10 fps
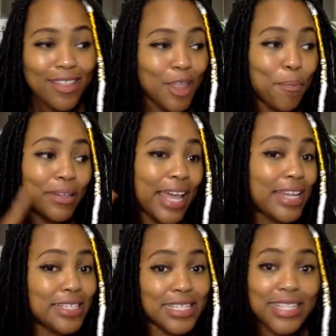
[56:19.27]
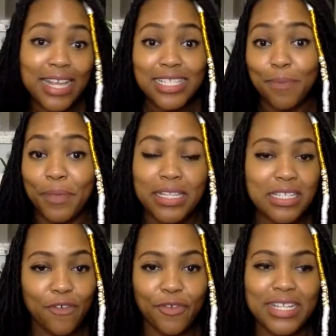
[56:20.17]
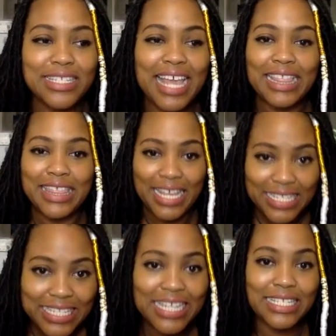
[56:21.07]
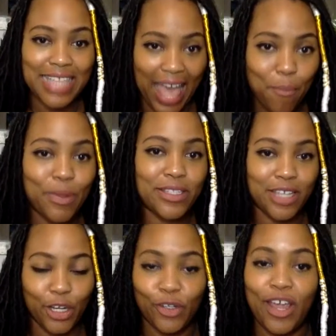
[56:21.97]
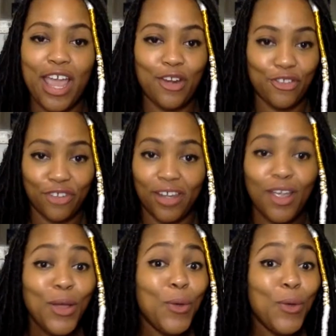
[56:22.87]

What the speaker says: The planets are saying something different. It's saying this is that particular energy.